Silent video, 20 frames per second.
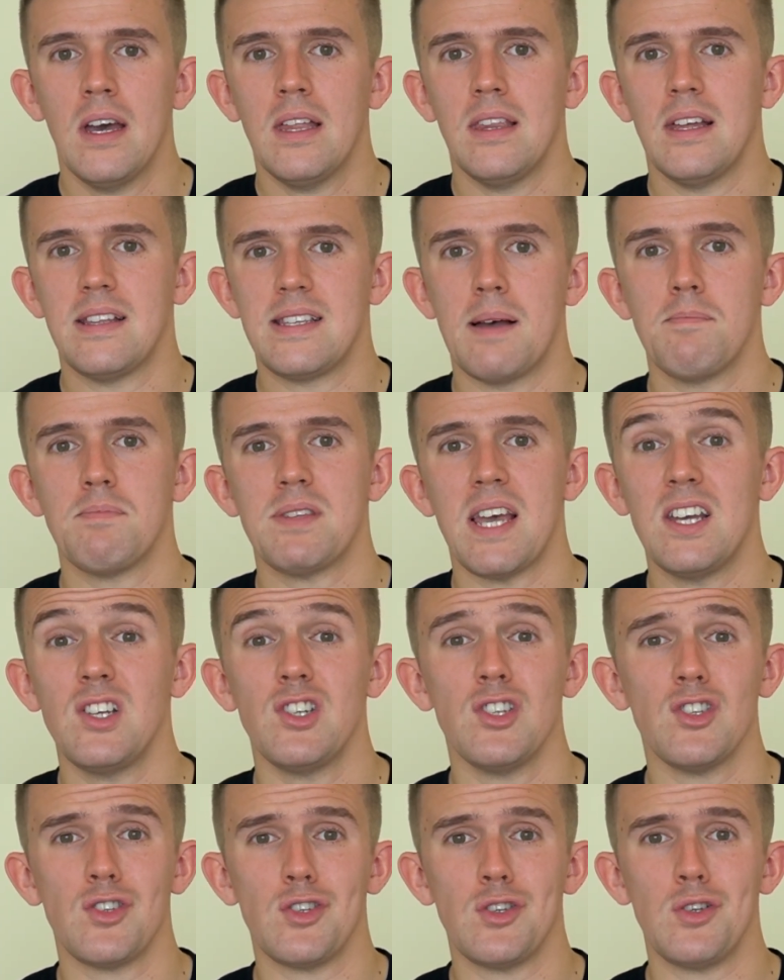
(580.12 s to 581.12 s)
the
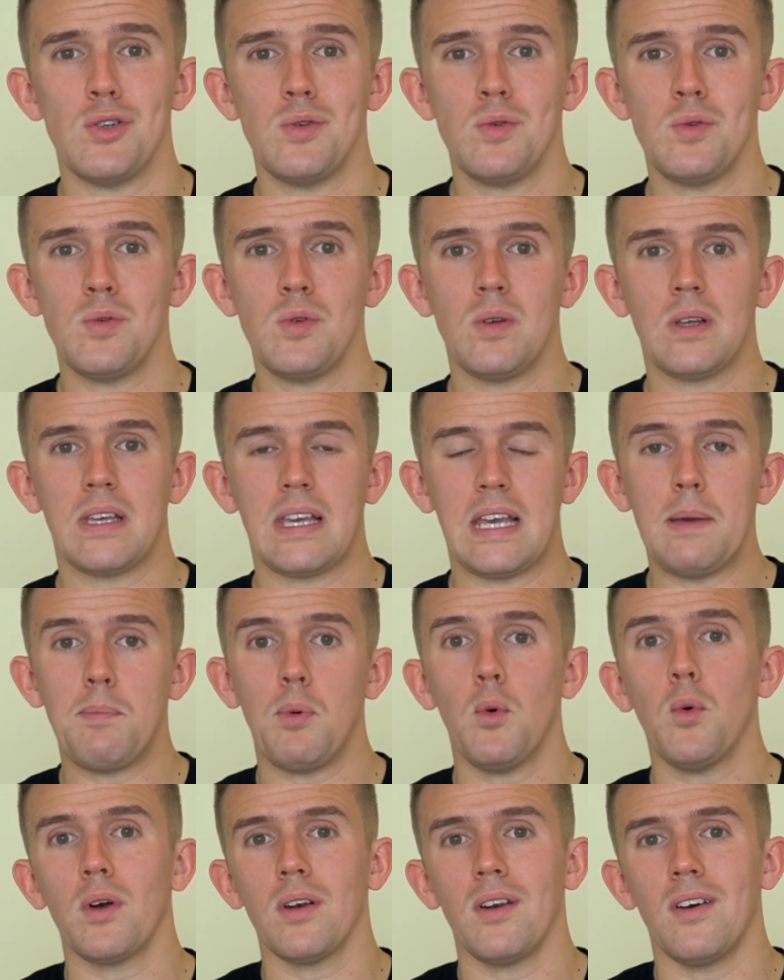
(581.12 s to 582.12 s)
temptation to keep
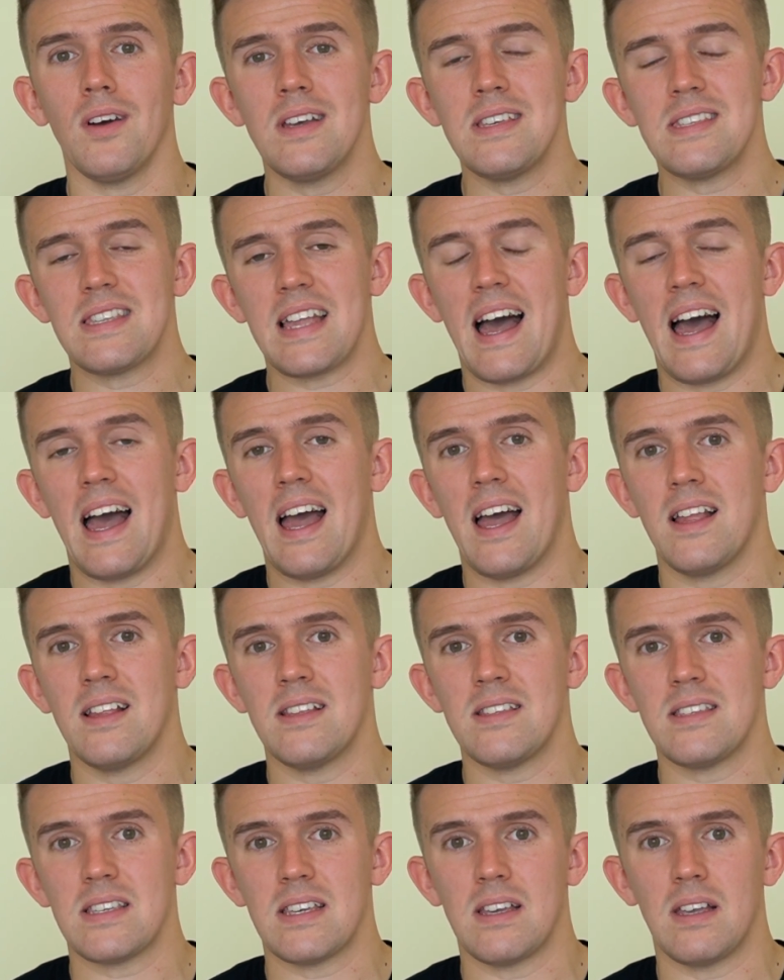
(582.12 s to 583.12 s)
organised
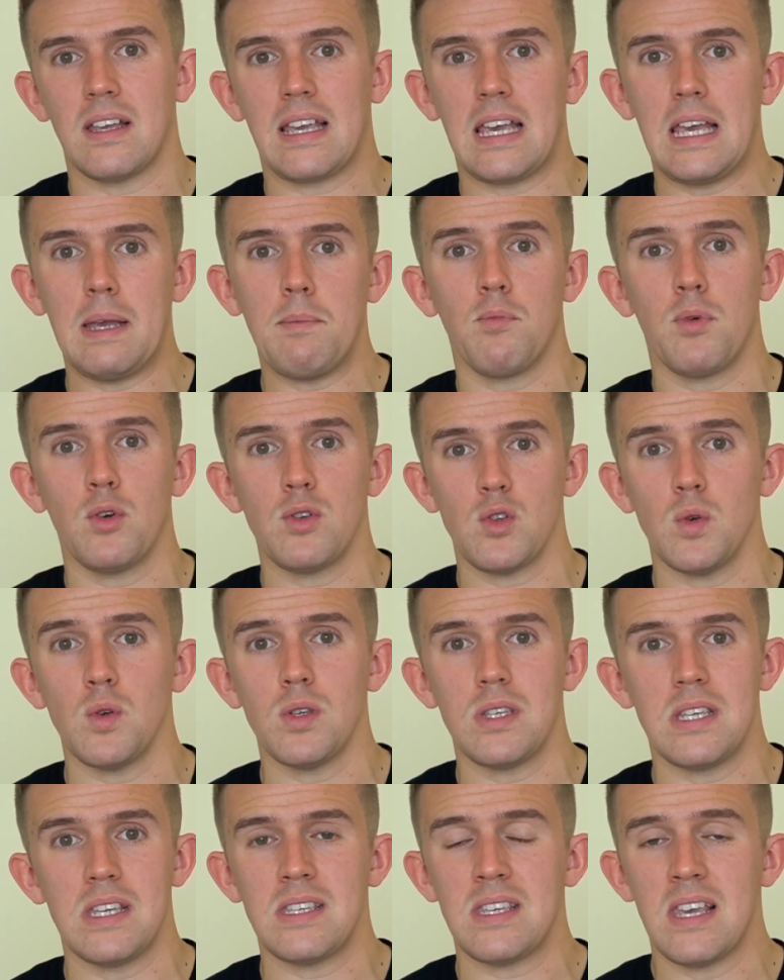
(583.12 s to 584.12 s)
and keep
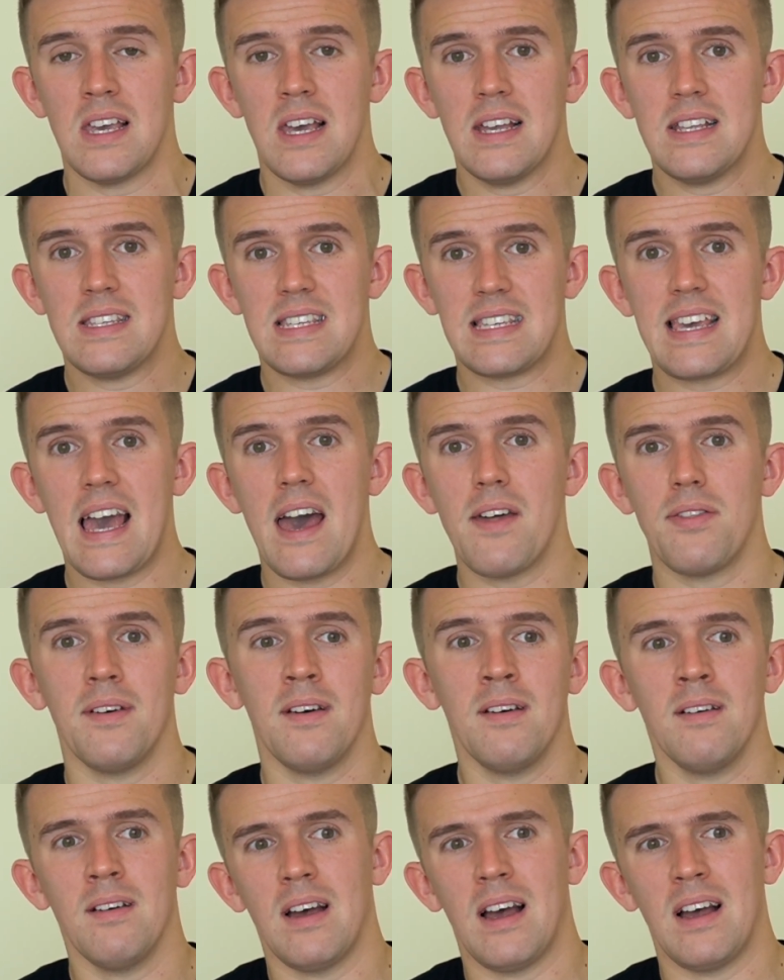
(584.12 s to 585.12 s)
resources
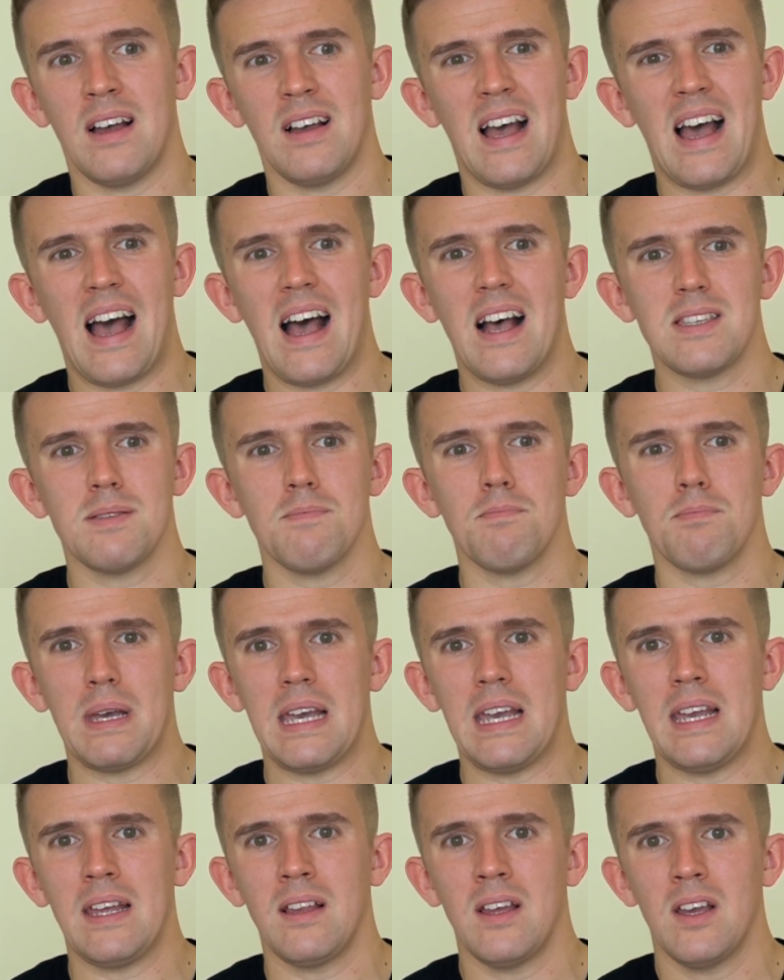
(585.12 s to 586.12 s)
together hasn't
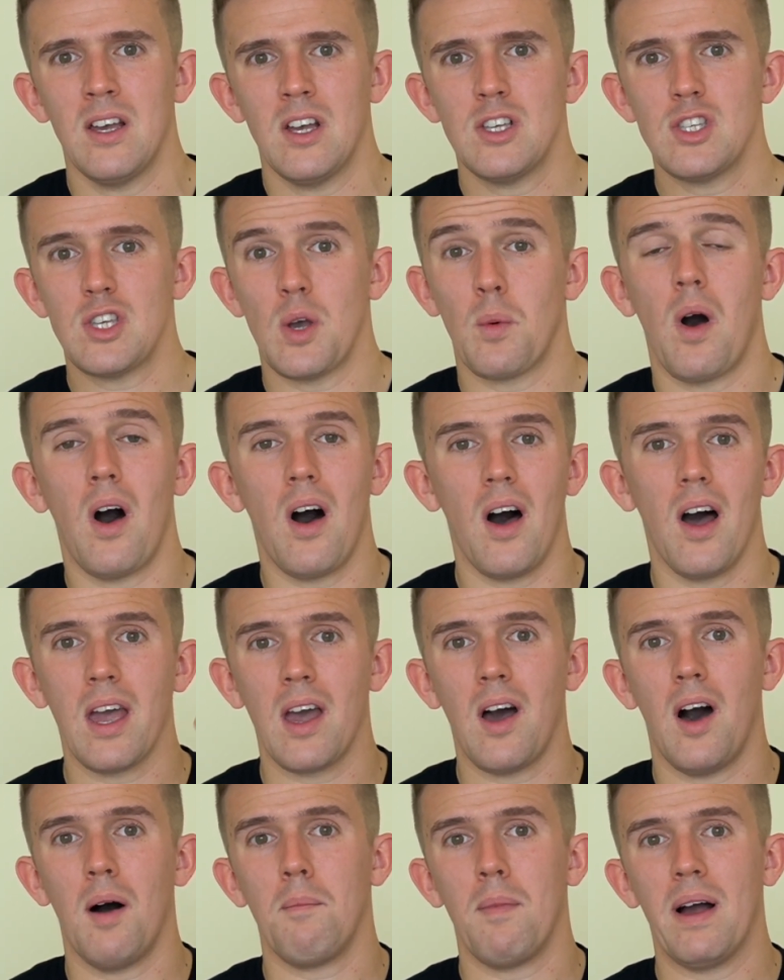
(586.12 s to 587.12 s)
been so
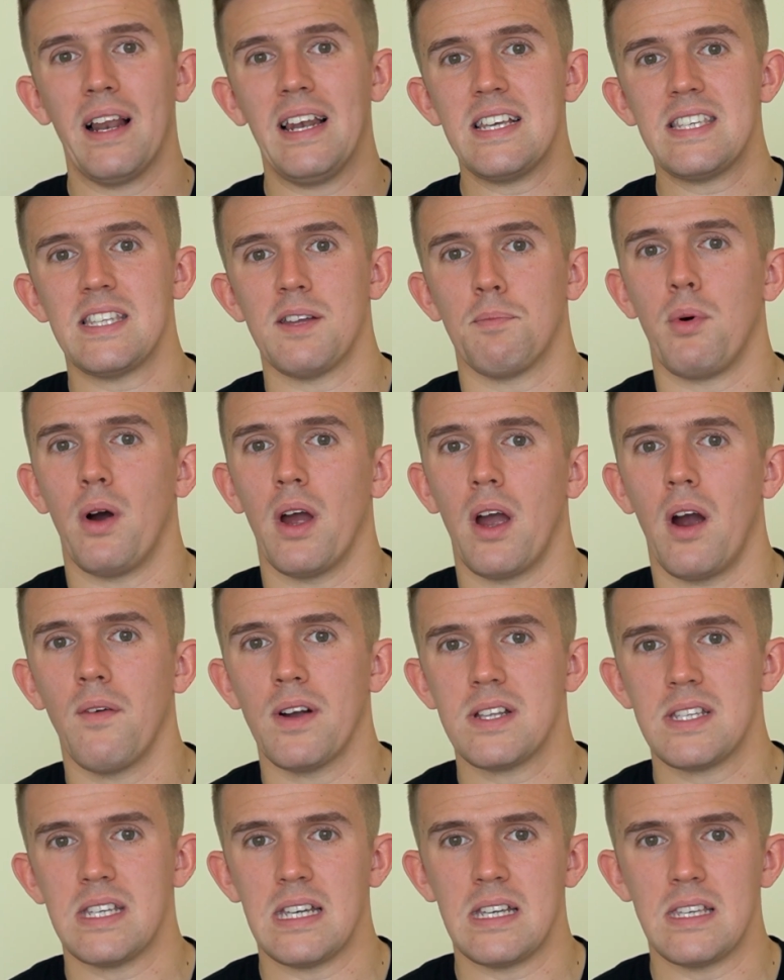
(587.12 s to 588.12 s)
high on my list of
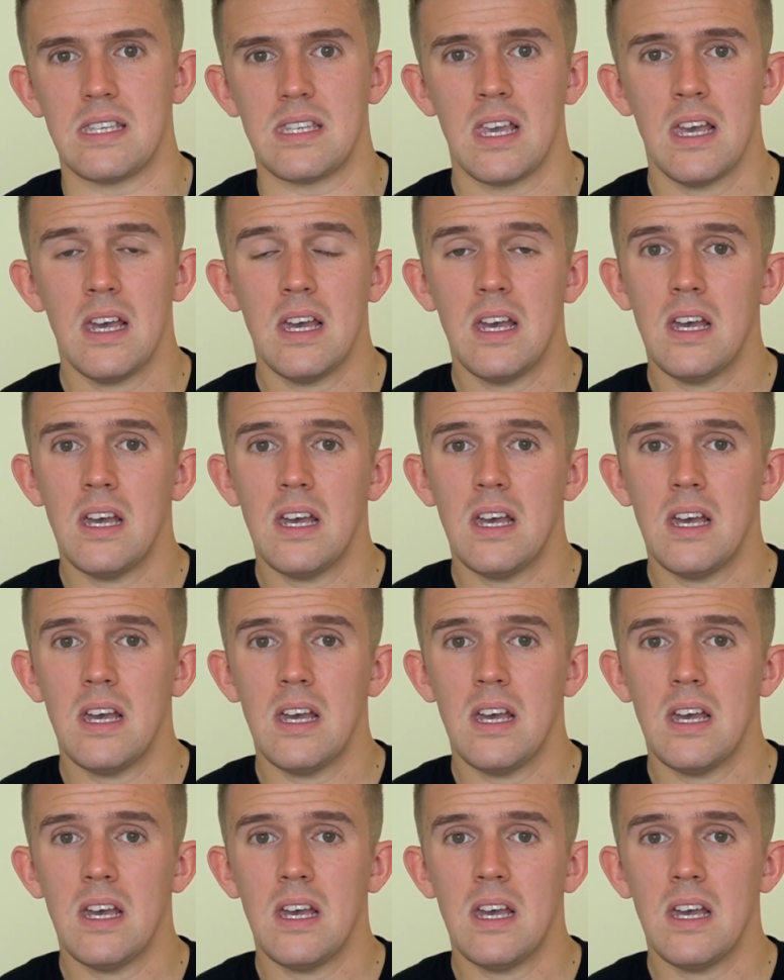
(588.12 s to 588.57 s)
priorities.